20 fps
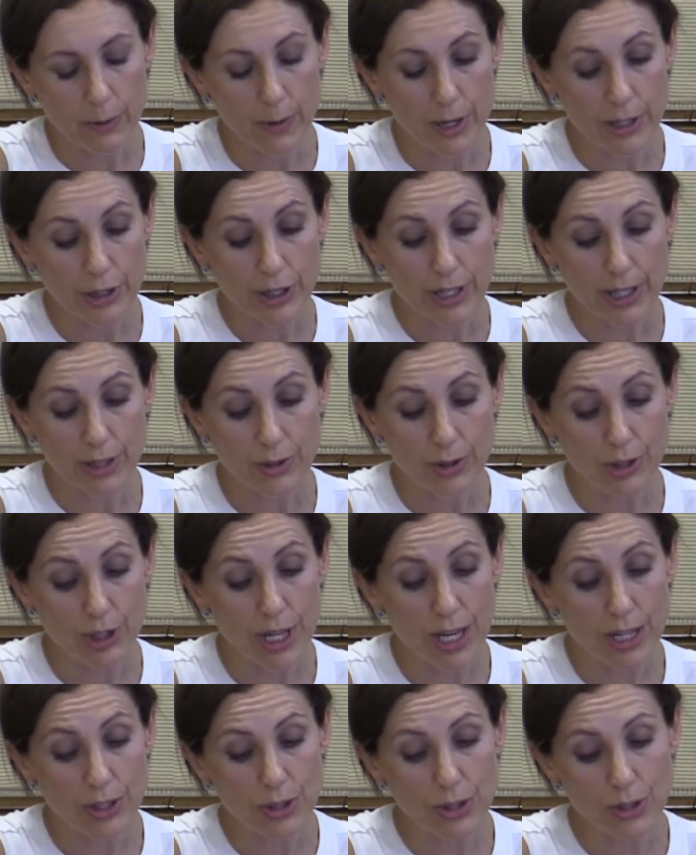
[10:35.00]
wage
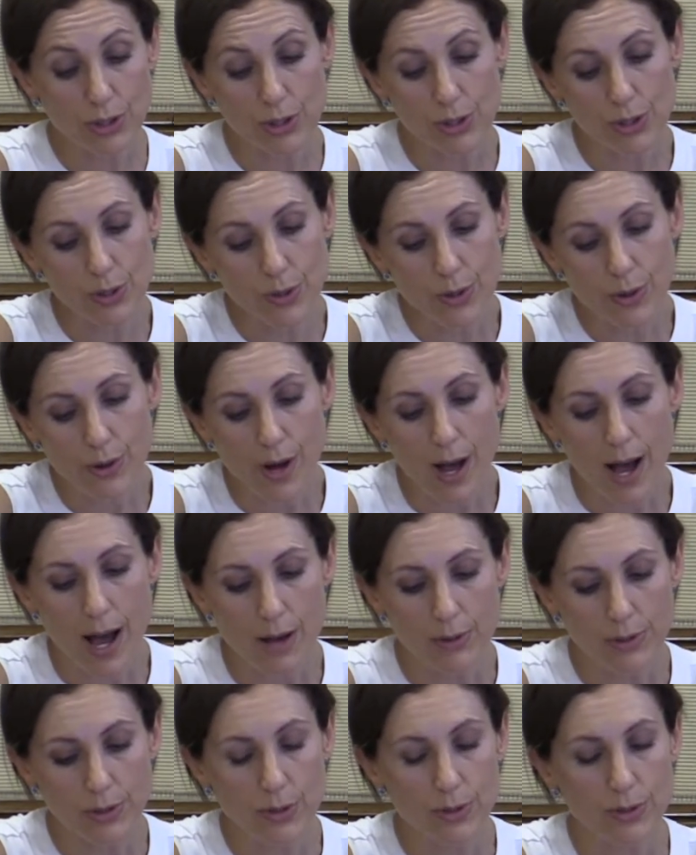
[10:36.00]
negotiations, so
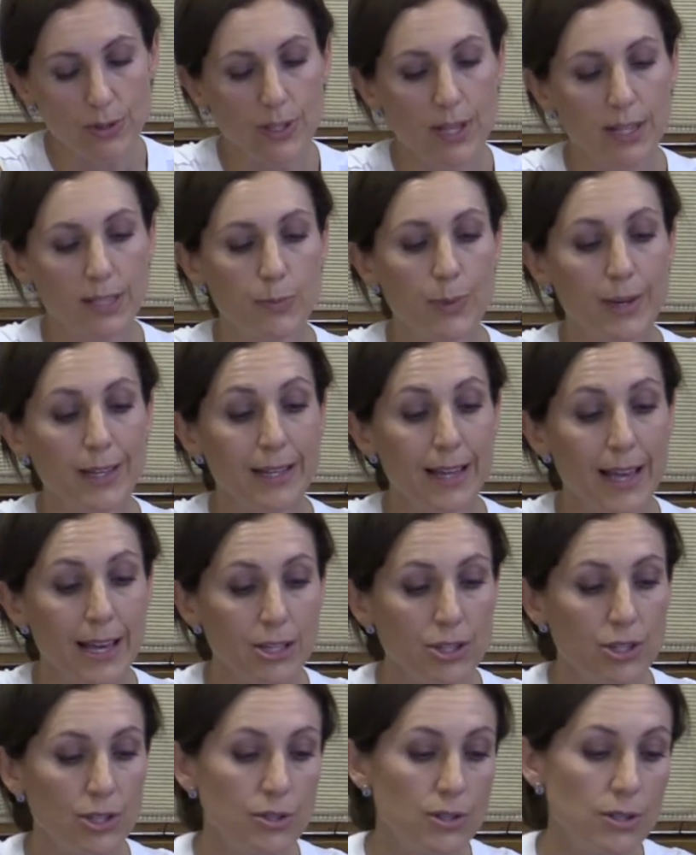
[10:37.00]
households'
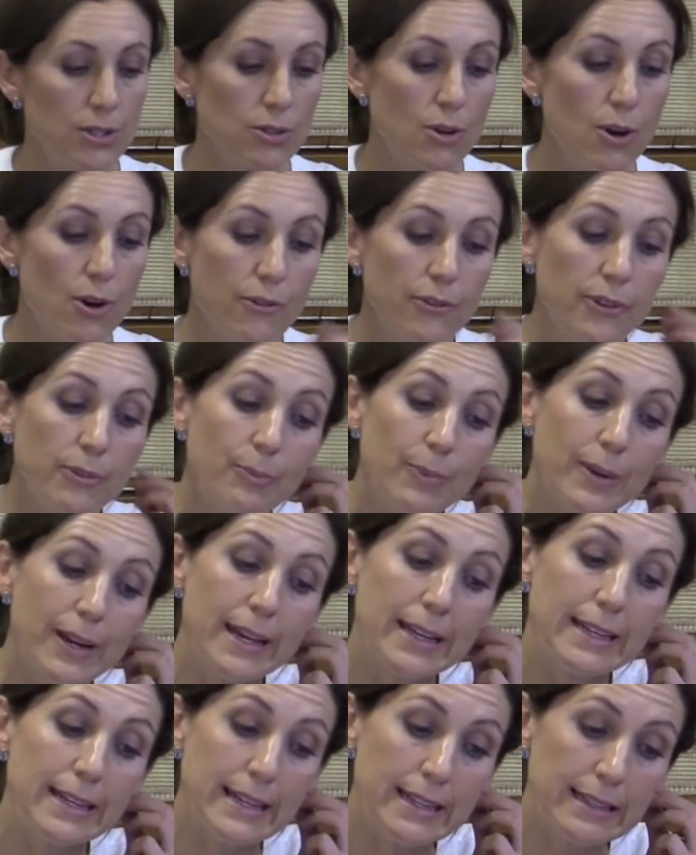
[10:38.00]
expectations often
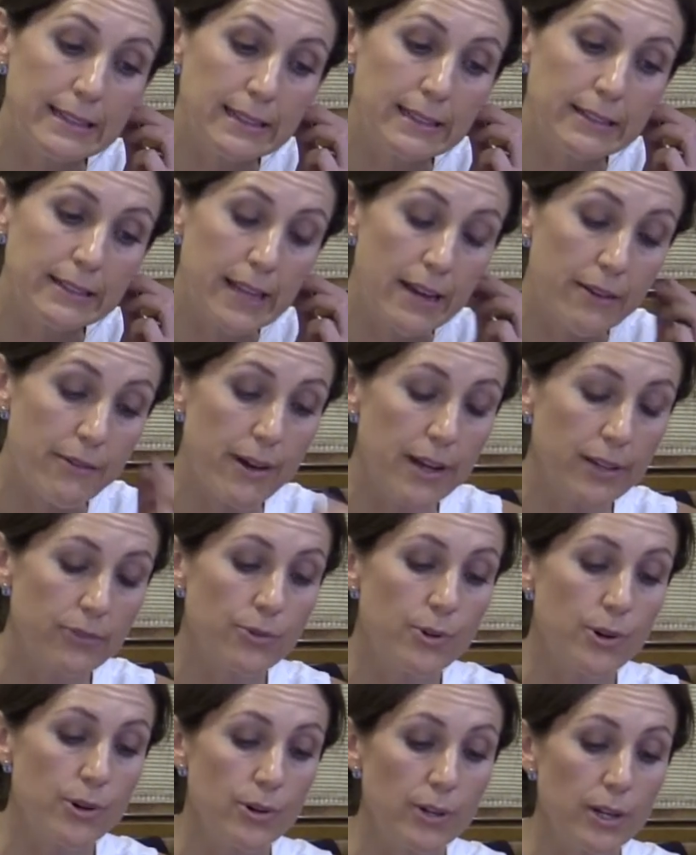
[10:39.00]
play little direct
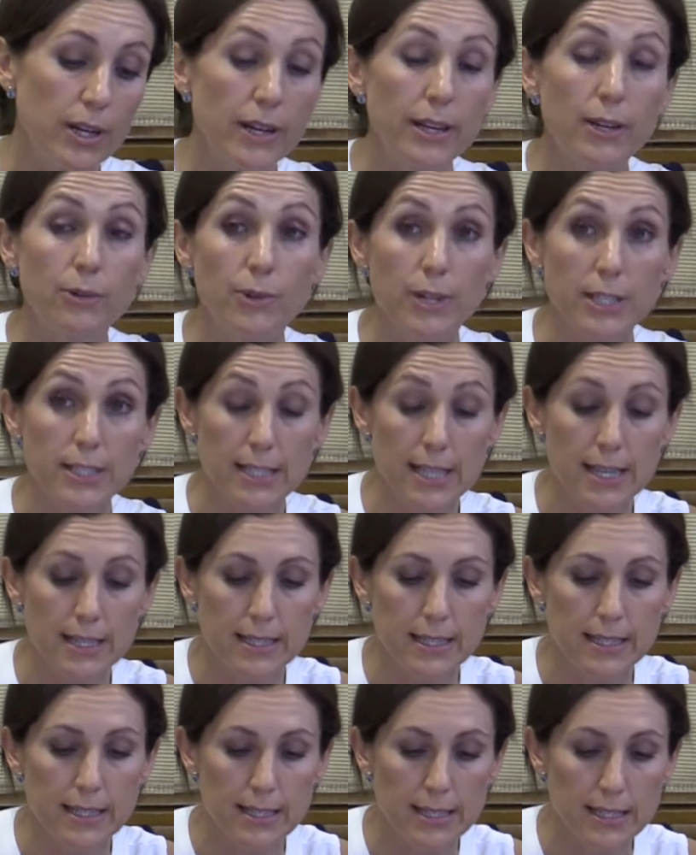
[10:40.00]
role in
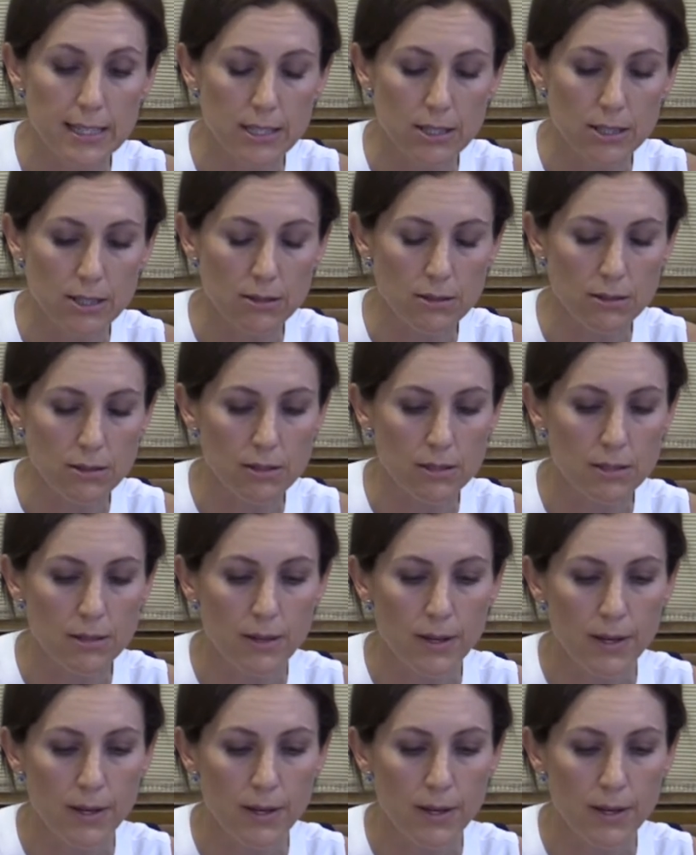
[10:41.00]
wage-setting decisions.